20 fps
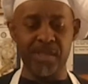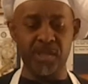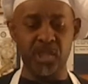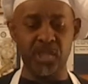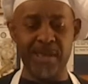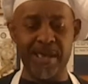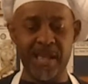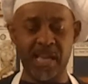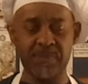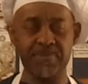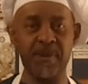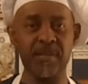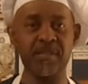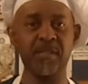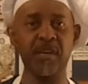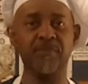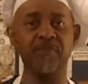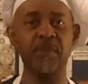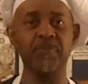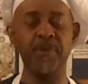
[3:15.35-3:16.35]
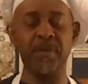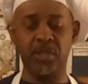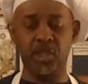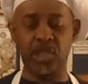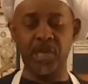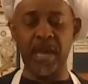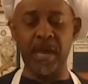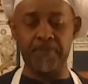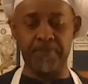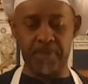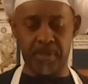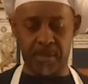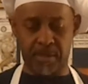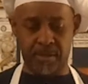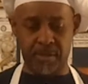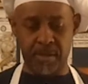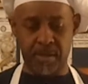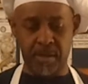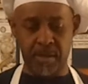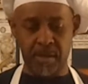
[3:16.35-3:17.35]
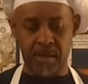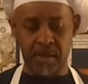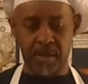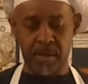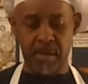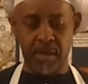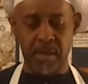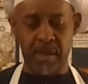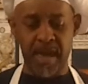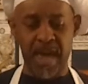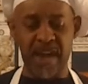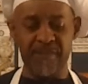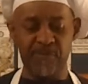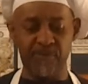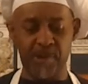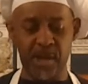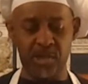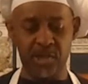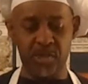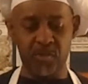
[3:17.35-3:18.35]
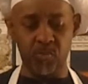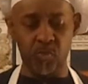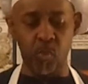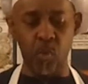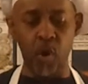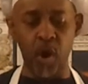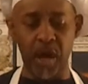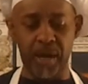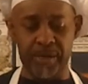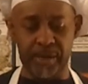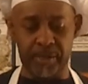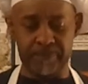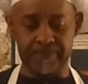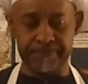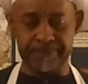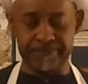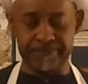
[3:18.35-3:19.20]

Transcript: and challenge myself to be a champion. Affirmation 1,